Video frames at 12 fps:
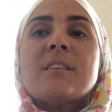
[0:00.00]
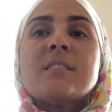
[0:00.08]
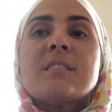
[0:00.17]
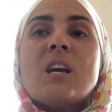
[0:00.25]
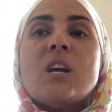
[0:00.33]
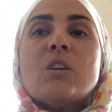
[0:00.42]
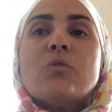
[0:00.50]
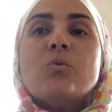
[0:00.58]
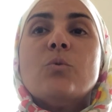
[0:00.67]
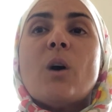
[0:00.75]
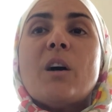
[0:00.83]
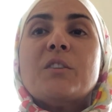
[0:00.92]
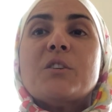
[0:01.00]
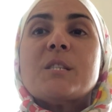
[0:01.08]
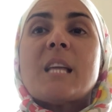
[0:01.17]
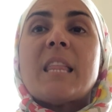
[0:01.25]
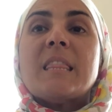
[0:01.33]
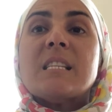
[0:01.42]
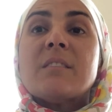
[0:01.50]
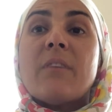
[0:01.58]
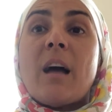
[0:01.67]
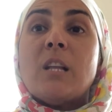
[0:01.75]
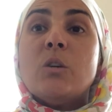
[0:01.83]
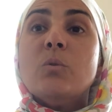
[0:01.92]
us to understand this
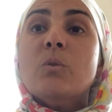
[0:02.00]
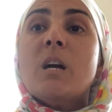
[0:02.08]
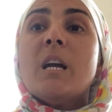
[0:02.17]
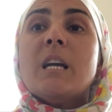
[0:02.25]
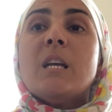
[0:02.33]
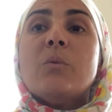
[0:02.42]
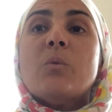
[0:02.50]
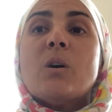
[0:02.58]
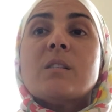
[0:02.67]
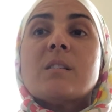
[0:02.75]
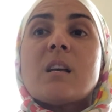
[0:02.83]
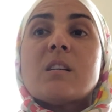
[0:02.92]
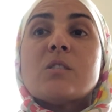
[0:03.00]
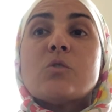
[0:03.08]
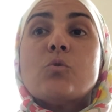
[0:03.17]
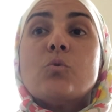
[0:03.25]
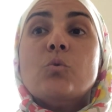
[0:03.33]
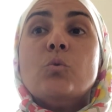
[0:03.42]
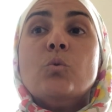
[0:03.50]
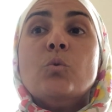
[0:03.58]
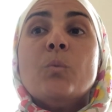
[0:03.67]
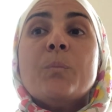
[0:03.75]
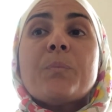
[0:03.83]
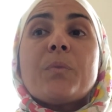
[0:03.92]
value. He wants us
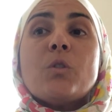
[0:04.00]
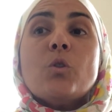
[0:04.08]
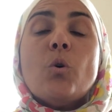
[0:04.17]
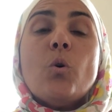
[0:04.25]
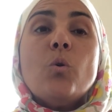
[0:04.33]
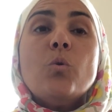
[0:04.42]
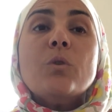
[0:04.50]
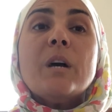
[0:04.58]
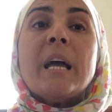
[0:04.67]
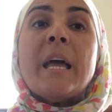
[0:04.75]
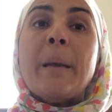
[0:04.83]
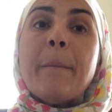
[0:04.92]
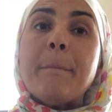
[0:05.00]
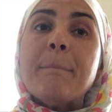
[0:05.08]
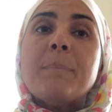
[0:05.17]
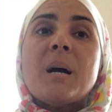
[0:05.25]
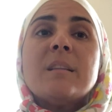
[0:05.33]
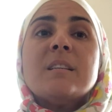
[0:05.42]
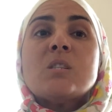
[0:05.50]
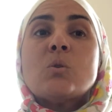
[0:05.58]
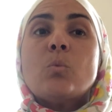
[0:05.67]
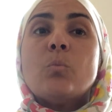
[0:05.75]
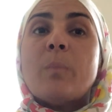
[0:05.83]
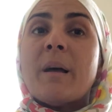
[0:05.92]
to know Him by
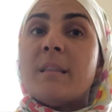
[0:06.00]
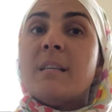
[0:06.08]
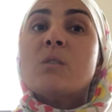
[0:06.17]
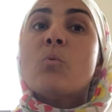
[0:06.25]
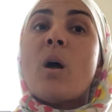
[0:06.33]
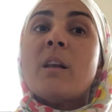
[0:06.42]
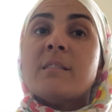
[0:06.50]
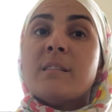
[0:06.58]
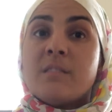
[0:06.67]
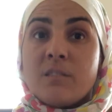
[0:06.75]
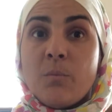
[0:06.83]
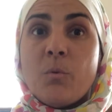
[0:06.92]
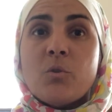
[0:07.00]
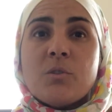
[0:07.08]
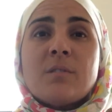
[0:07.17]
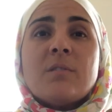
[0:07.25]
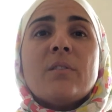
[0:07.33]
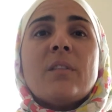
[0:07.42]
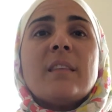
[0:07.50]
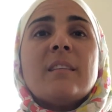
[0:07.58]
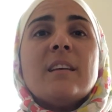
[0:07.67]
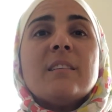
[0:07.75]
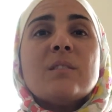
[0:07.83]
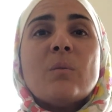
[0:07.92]
these qualities the most, that
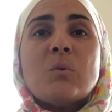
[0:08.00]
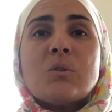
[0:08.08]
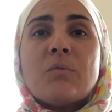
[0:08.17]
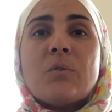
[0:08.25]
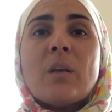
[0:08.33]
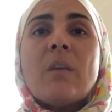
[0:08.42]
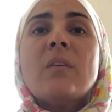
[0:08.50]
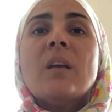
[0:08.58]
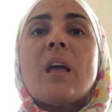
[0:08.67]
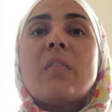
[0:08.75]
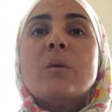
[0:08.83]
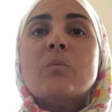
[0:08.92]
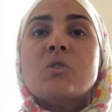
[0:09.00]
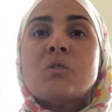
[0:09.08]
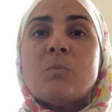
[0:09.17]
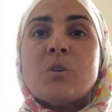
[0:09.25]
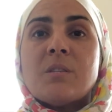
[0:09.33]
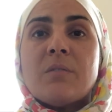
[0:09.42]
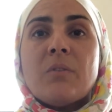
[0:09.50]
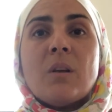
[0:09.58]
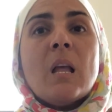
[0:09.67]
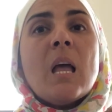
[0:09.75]
He is the most forgiving and the most merciful.